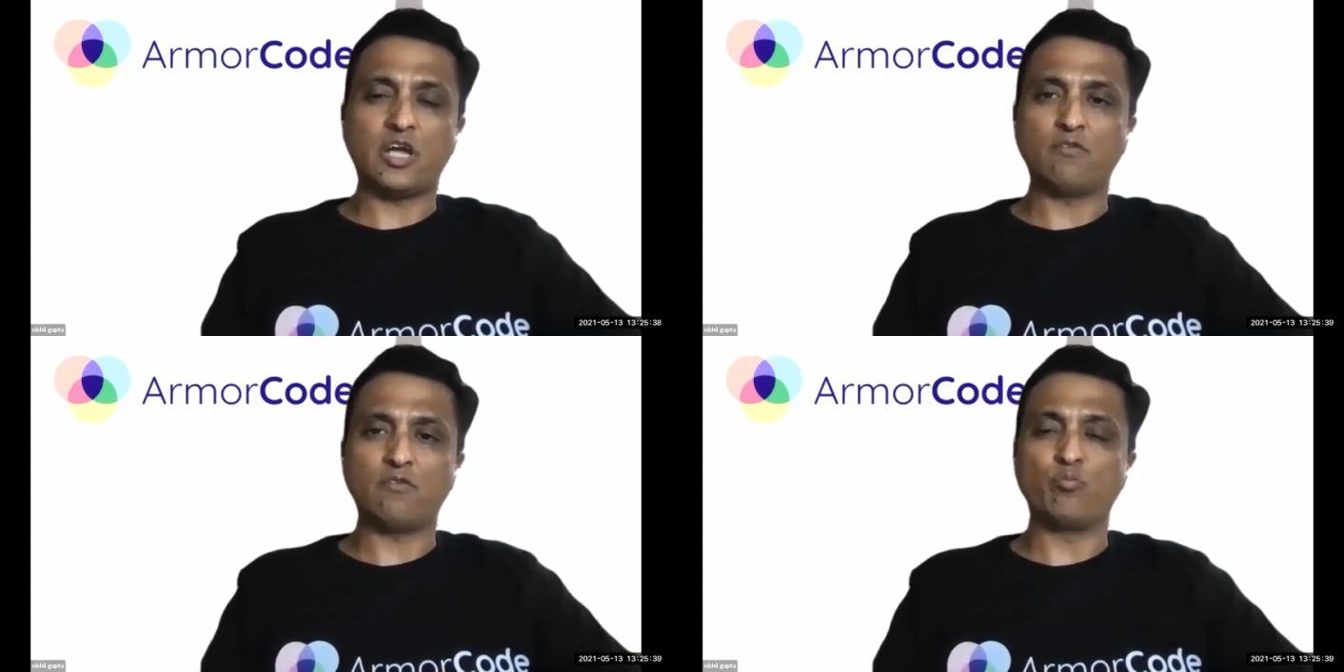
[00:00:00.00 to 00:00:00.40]

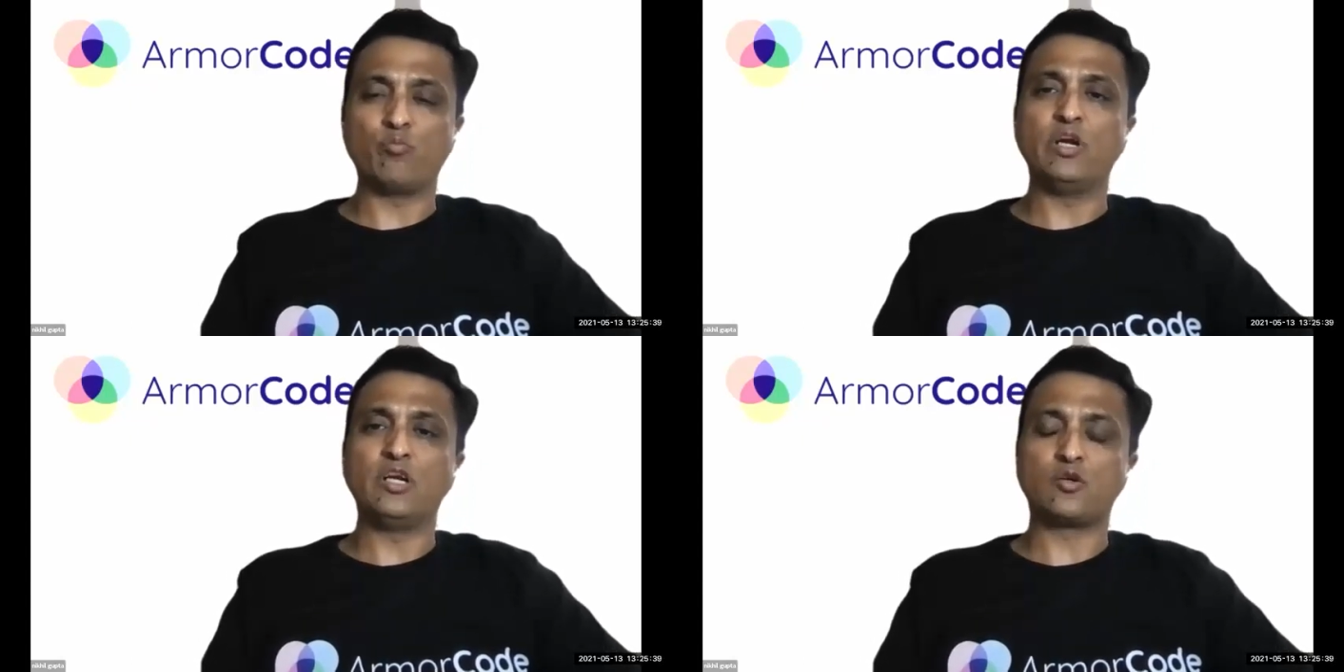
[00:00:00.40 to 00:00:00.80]
Having
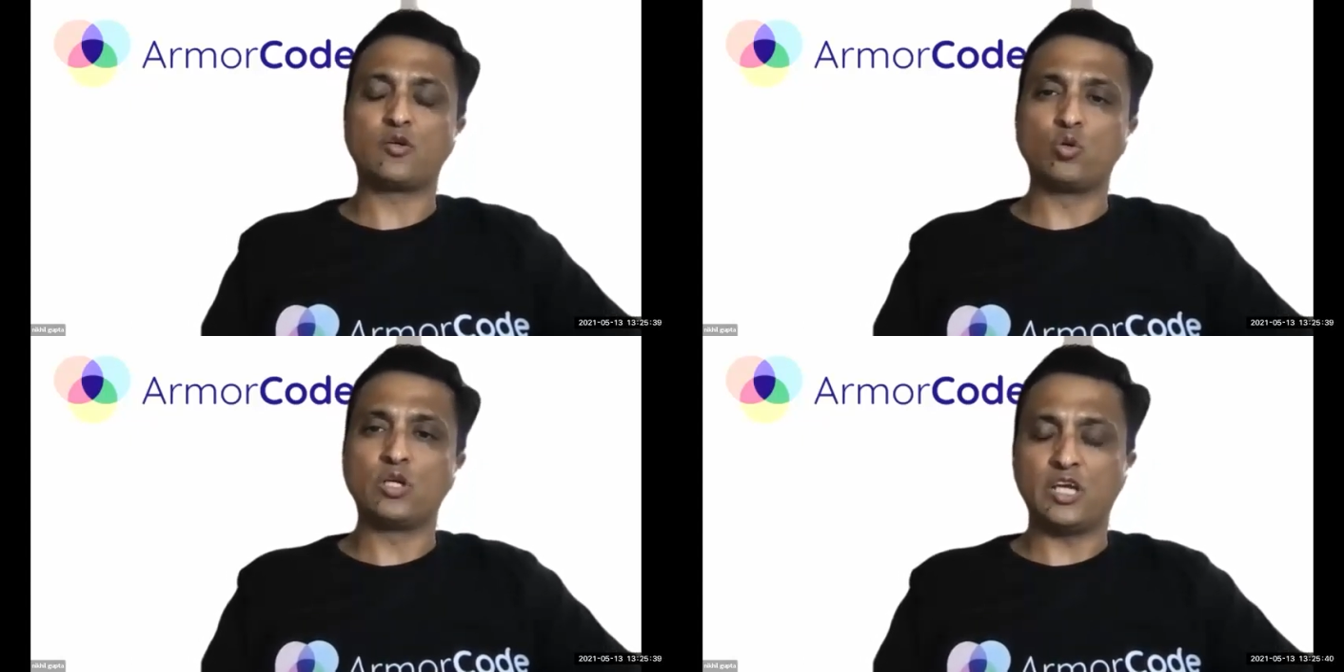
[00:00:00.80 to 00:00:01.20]
built a
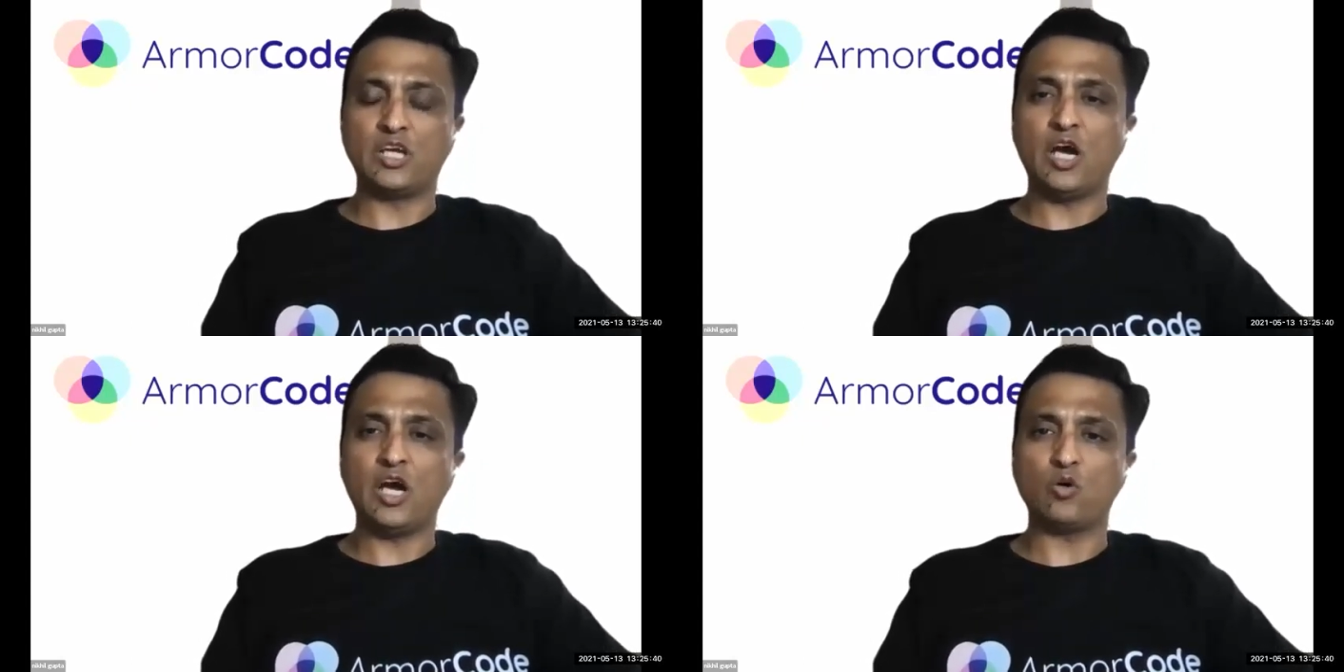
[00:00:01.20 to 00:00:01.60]
tool
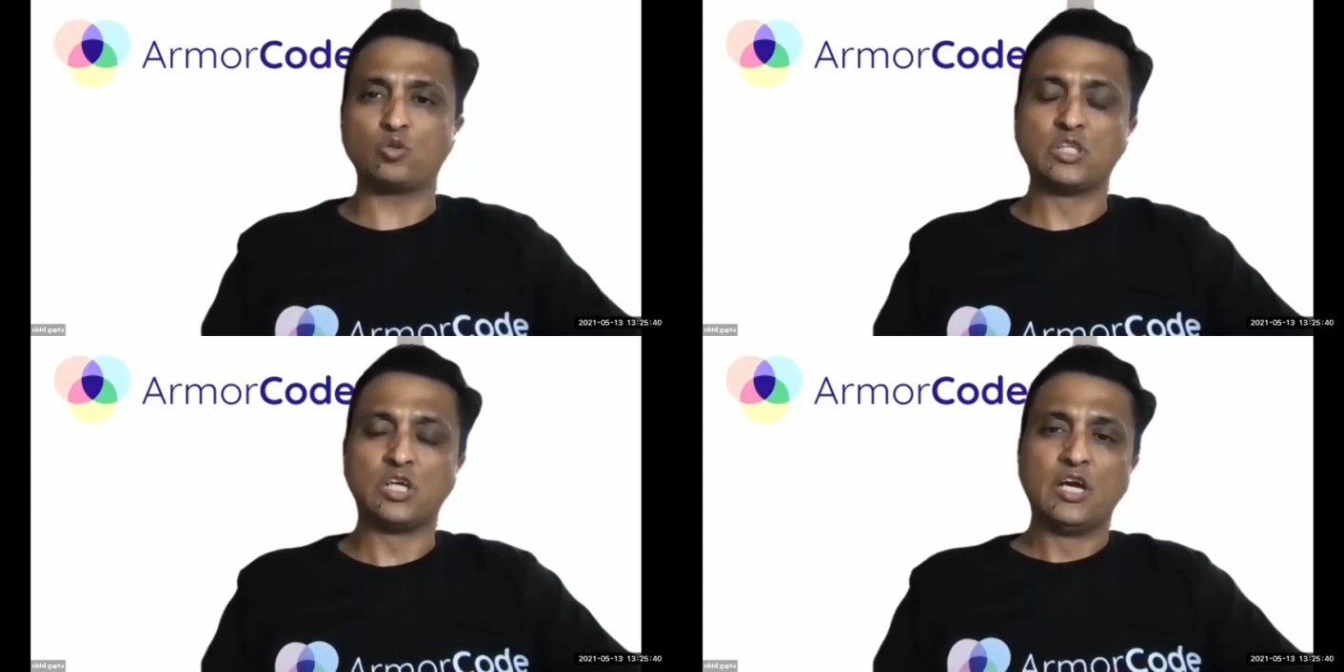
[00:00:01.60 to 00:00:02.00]

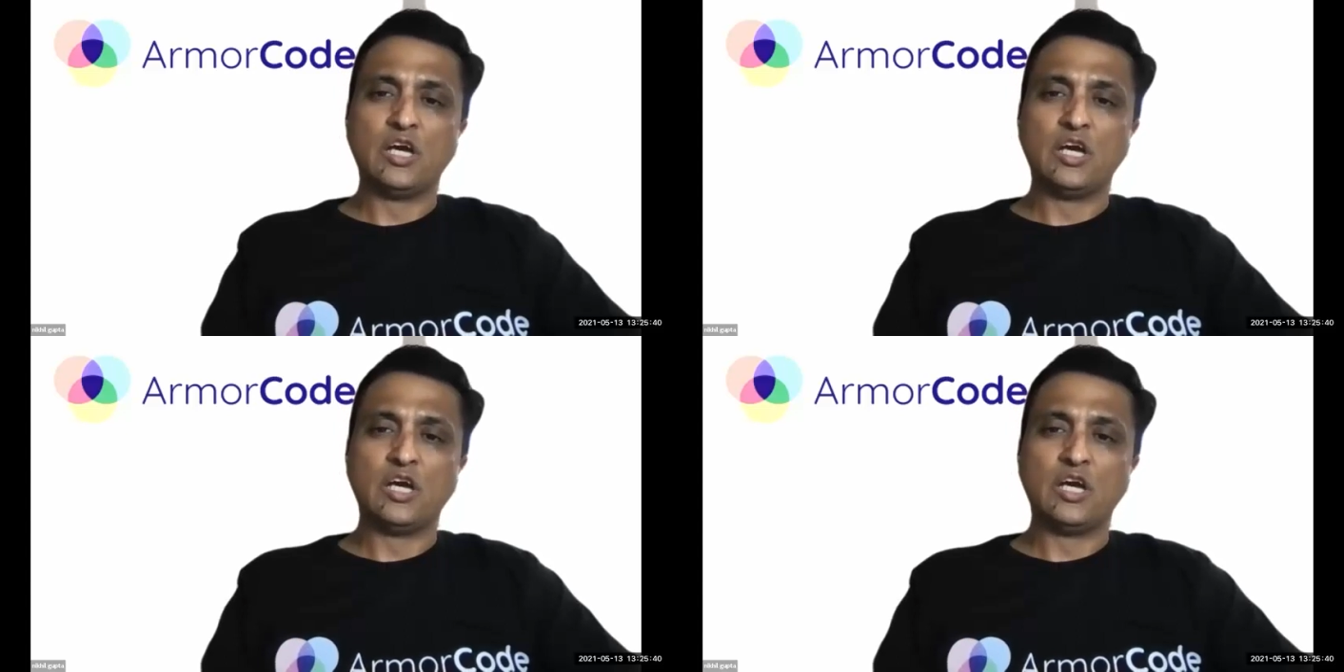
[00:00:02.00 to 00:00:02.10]
in-house,